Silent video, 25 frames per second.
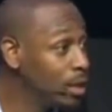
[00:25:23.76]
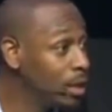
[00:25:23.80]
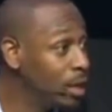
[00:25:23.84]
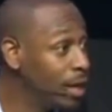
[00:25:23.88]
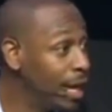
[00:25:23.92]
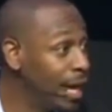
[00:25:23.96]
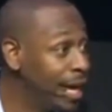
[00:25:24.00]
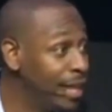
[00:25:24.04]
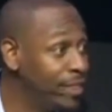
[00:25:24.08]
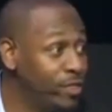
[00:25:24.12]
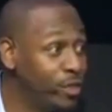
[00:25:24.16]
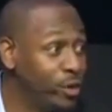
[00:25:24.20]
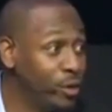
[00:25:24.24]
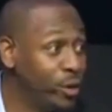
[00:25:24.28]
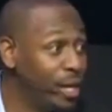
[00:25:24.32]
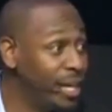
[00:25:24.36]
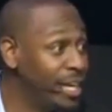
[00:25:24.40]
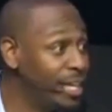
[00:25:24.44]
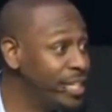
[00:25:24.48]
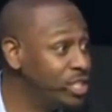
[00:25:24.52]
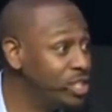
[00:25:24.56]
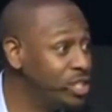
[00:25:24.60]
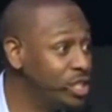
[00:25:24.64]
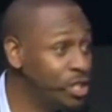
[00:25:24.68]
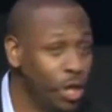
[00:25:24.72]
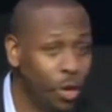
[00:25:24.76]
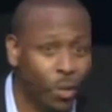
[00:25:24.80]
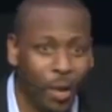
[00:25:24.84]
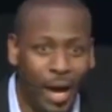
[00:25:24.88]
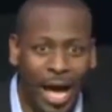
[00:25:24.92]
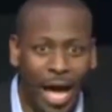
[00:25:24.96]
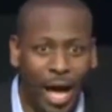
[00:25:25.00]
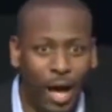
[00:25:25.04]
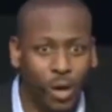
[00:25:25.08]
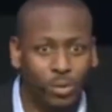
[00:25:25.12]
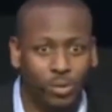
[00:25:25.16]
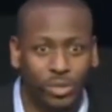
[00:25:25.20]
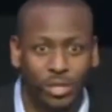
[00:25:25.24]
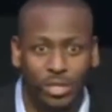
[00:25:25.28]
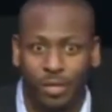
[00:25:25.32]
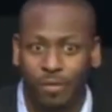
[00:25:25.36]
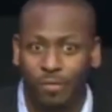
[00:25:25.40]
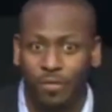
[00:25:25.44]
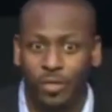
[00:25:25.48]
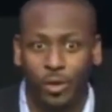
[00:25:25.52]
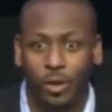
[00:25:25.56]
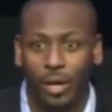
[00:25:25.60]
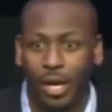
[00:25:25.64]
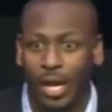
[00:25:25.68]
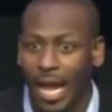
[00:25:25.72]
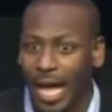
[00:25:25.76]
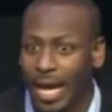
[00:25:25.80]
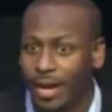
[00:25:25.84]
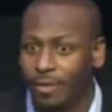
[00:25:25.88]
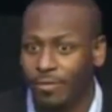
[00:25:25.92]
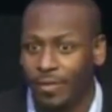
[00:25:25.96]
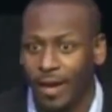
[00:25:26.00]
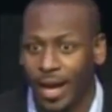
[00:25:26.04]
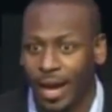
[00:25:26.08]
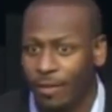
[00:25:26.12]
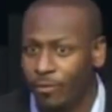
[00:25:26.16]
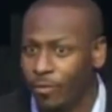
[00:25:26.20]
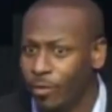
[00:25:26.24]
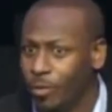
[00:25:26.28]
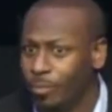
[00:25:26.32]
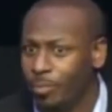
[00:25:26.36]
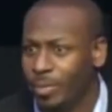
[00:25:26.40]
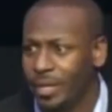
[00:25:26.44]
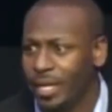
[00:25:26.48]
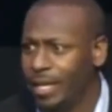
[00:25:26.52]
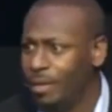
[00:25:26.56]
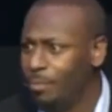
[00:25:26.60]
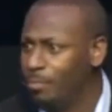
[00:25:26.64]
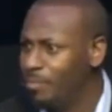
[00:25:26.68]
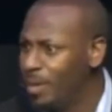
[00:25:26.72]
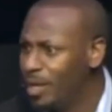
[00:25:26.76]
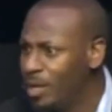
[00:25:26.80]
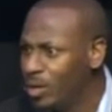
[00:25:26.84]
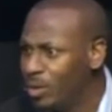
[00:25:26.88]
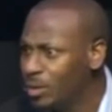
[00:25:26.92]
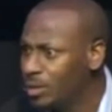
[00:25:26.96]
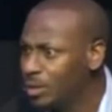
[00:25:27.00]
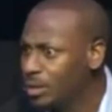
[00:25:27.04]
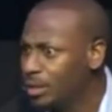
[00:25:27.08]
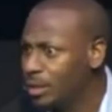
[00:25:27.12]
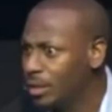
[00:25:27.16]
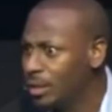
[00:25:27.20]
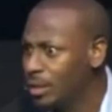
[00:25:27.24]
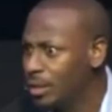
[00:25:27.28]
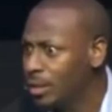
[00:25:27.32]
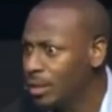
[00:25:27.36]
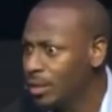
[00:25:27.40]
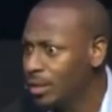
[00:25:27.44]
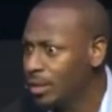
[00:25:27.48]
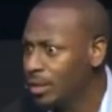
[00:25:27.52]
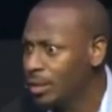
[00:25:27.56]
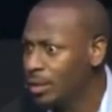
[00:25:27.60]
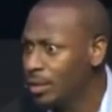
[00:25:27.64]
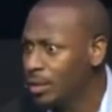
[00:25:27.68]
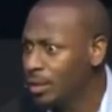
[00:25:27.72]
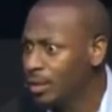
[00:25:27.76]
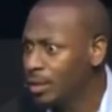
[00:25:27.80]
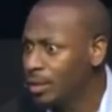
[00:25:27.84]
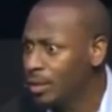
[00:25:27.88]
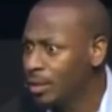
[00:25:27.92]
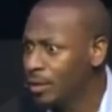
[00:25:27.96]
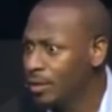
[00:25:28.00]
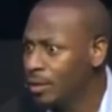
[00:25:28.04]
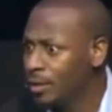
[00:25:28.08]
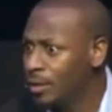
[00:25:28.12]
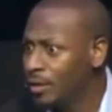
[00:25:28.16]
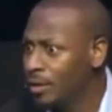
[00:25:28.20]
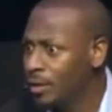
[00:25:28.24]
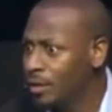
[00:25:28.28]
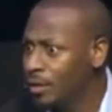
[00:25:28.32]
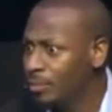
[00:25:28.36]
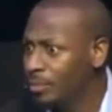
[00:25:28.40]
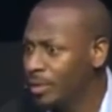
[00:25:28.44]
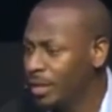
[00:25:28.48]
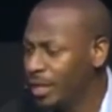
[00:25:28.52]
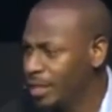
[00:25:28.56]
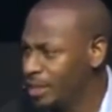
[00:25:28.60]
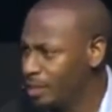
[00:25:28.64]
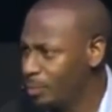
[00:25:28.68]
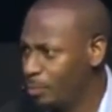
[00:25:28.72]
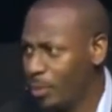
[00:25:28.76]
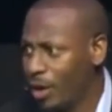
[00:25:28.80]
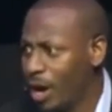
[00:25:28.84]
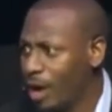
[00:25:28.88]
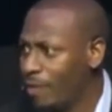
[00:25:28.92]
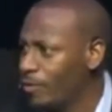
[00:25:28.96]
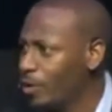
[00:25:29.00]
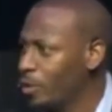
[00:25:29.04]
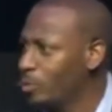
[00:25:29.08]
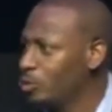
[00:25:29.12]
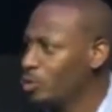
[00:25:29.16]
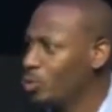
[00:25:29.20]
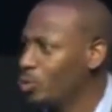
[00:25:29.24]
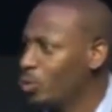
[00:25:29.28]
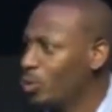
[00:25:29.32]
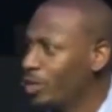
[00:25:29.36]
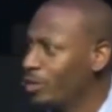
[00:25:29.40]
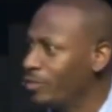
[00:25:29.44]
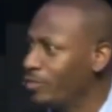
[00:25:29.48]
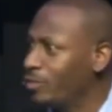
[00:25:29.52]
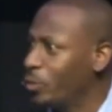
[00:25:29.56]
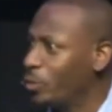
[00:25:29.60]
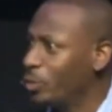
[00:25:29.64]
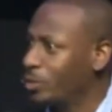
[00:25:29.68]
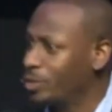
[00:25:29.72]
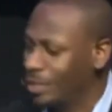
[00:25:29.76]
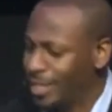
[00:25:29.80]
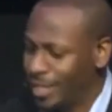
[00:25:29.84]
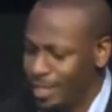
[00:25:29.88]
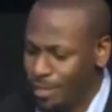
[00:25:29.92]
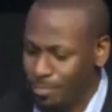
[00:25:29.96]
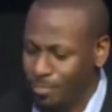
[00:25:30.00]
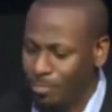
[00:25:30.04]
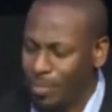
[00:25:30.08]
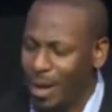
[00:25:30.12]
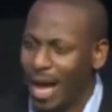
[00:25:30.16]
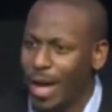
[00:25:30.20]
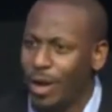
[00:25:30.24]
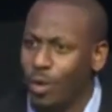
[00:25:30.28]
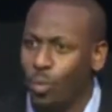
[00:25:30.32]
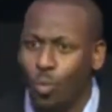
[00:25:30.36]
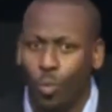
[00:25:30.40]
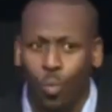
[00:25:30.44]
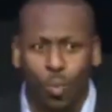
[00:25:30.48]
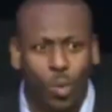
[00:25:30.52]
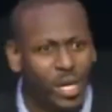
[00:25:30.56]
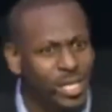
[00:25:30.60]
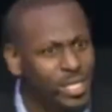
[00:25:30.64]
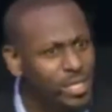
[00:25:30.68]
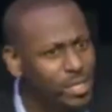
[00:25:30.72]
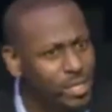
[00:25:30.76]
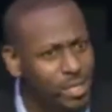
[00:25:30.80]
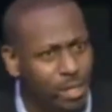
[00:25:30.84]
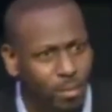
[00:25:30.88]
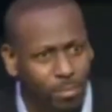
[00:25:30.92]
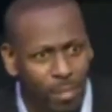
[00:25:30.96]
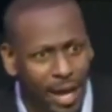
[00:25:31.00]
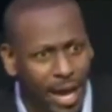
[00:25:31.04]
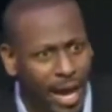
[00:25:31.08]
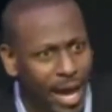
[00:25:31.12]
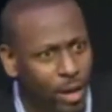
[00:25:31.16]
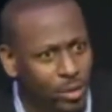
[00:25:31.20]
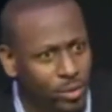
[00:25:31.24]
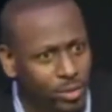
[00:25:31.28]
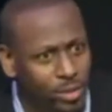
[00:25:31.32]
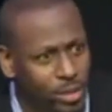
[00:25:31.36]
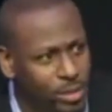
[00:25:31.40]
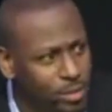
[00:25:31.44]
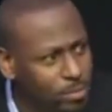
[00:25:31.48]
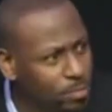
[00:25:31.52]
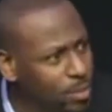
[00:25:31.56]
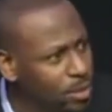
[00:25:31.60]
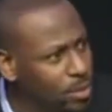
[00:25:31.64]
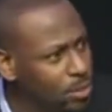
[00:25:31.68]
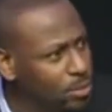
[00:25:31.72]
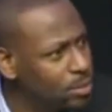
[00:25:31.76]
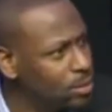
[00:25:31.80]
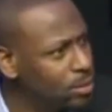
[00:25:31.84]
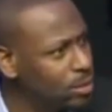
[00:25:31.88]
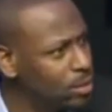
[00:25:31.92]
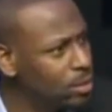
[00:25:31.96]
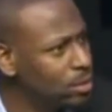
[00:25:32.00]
And there is no house of their life ever being built. Because Proverbs 24 says, by wisdom a house is built.